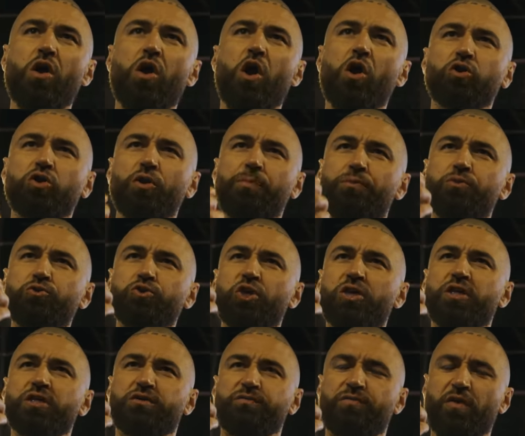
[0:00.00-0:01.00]
octopus
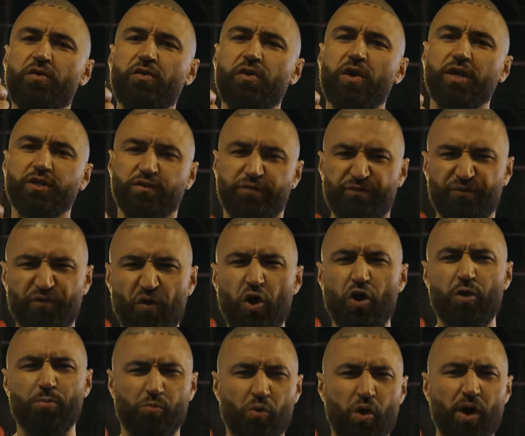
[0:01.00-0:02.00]
and it's
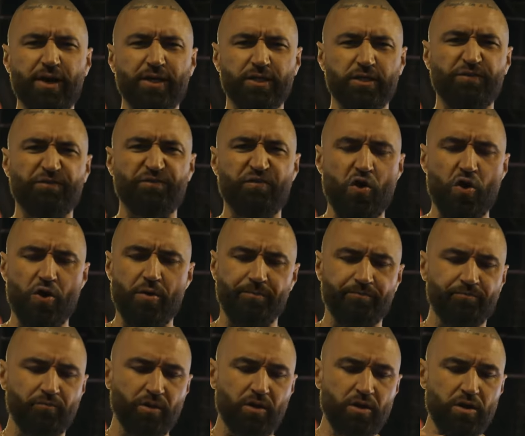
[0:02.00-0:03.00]
firm, right? It's firm.
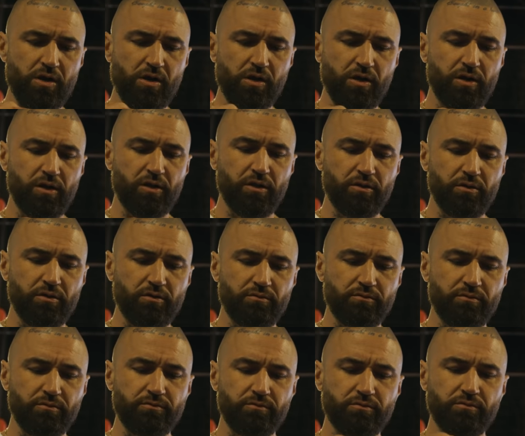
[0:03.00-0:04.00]

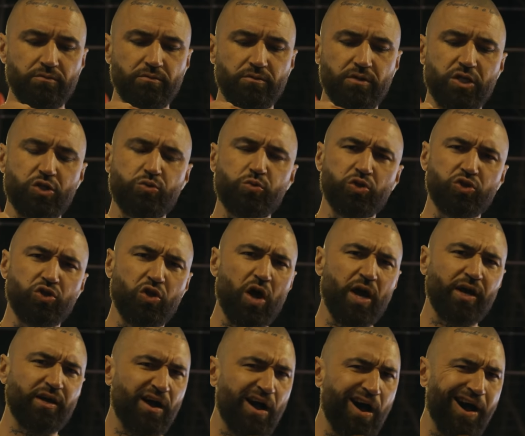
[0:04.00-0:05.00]
This was
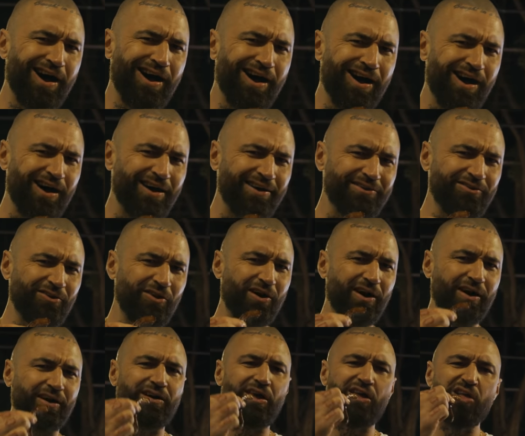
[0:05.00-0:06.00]
like hard,
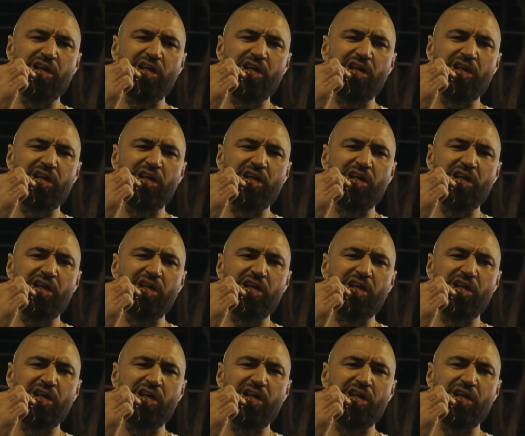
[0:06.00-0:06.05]
like